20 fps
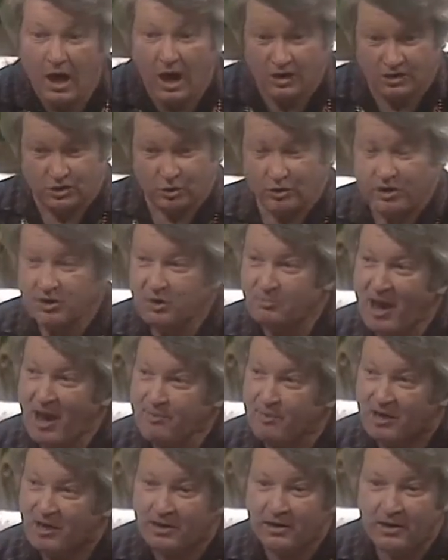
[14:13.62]
I saw it in the
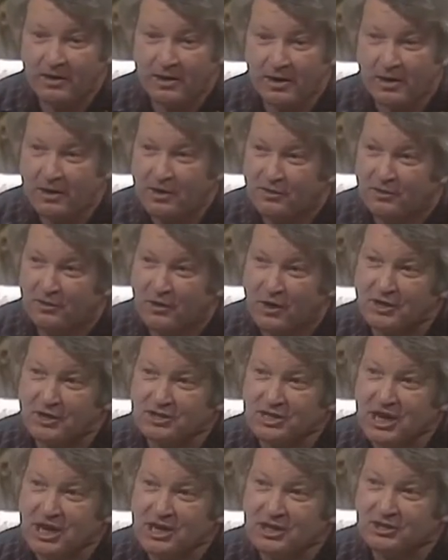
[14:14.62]
paper.
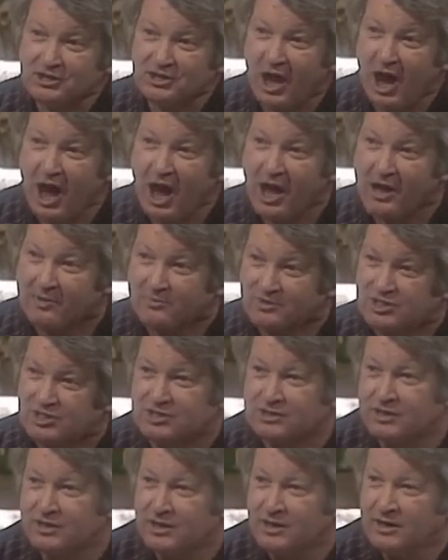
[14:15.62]
13
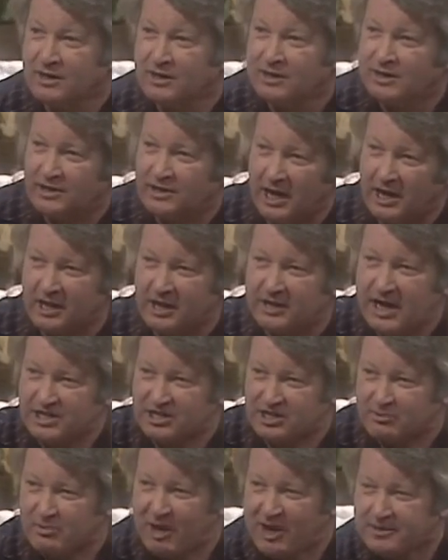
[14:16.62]
times. Get a
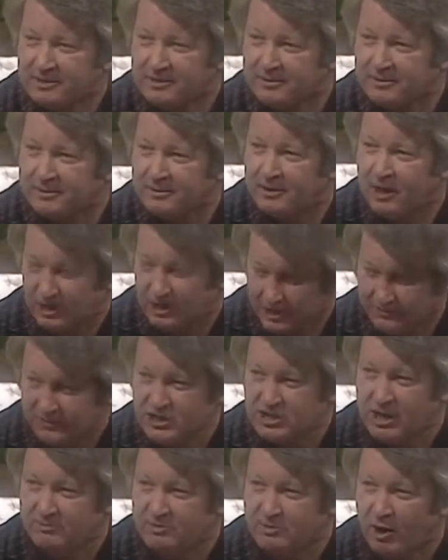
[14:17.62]
Datsun, mate. I can
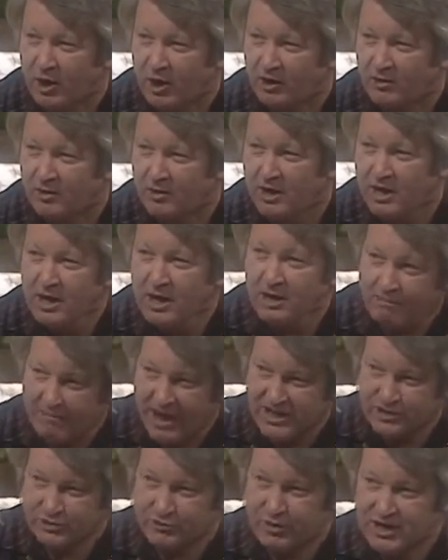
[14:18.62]
fix you up tomorrow.
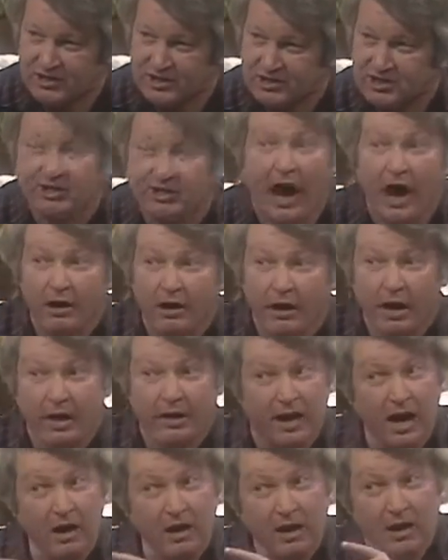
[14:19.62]
Mates rates.
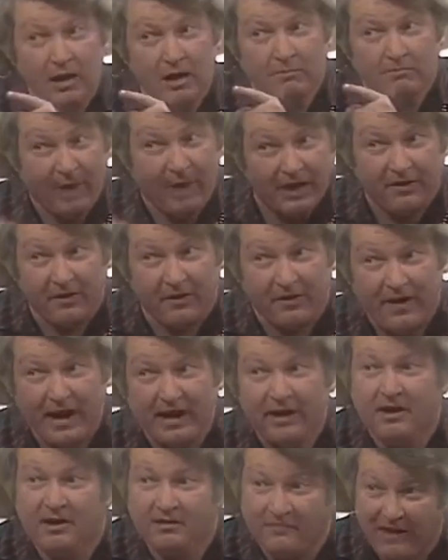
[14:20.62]
No? Better than
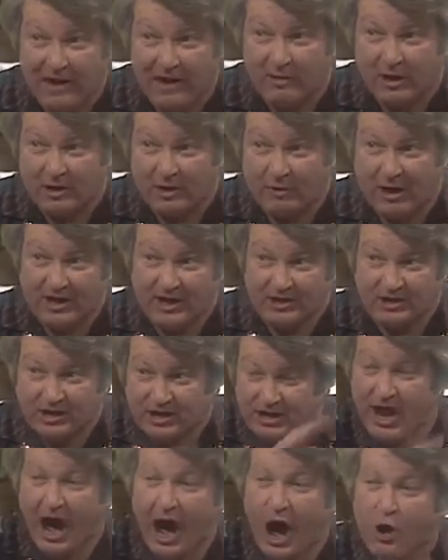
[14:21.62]
that. Family rates.
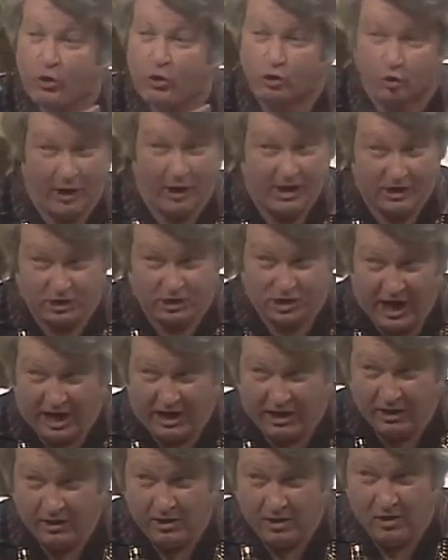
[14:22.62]
No credit
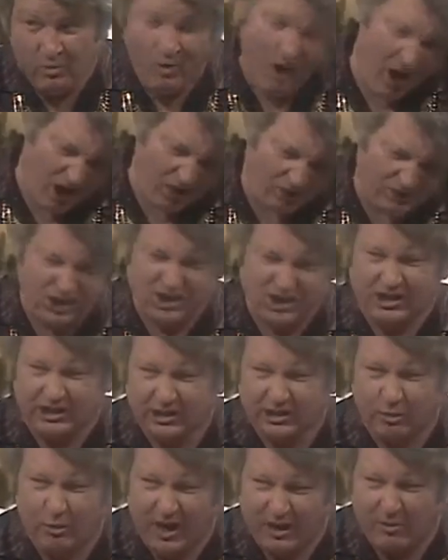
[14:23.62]
check. Well, just a
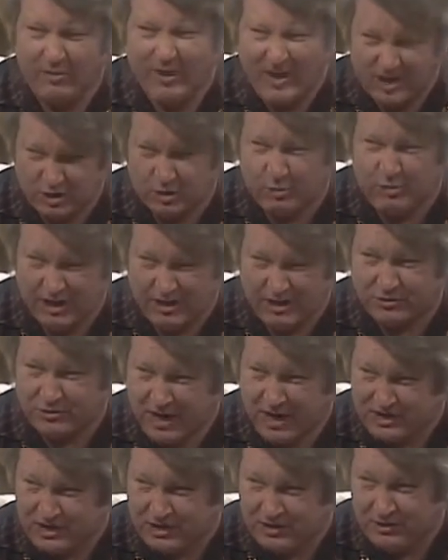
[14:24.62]
little one to make sure we can
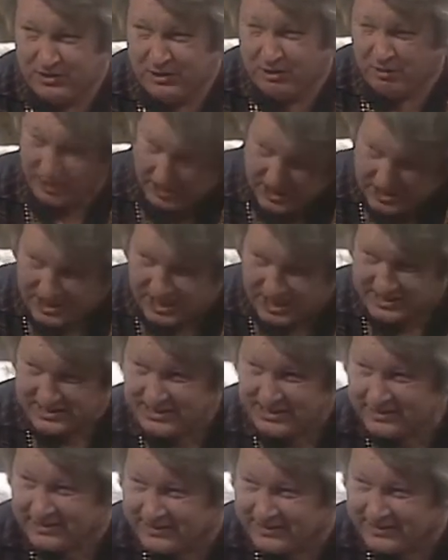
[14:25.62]
trust you. What do you say, Ted?